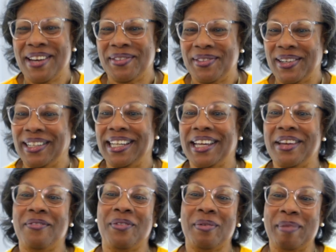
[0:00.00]
We're
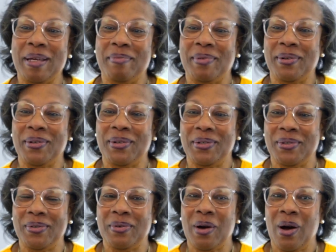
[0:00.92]
looking for people
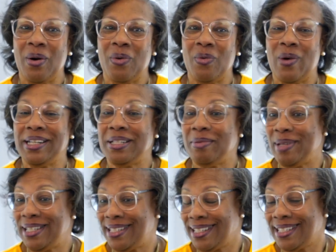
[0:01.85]
who want to
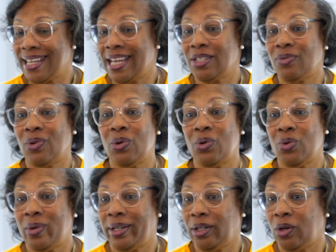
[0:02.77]
be successful, who
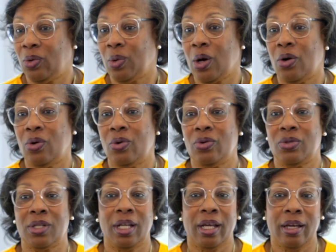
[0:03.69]
want to grow,
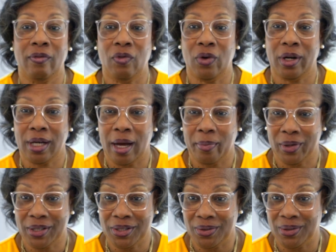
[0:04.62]
who's looking for an
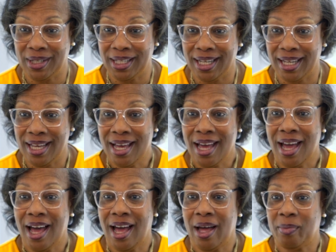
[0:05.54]
opportunity.
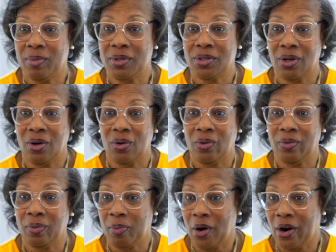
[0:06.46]
Um,
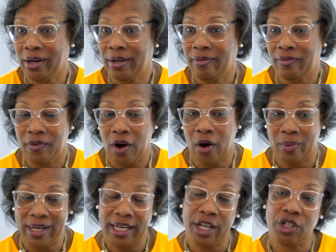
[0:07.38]
so part of our
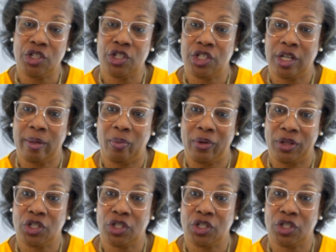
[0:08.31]
relationship with